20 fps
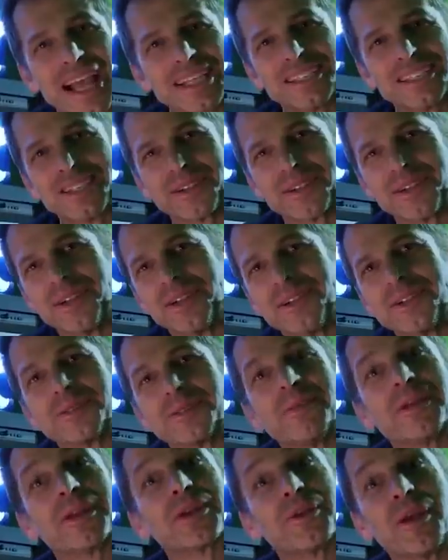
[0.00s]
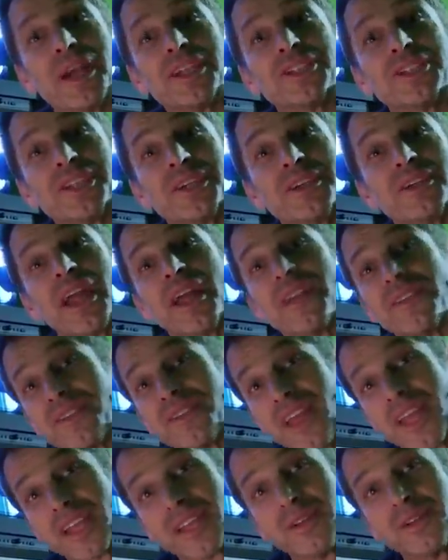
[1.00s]
He said right now what they're doing is,
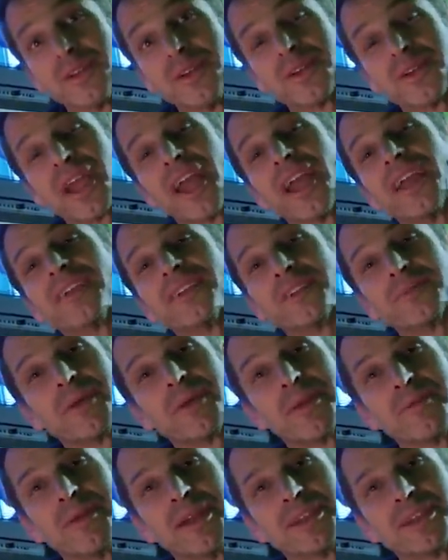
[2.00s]
is they're restoring his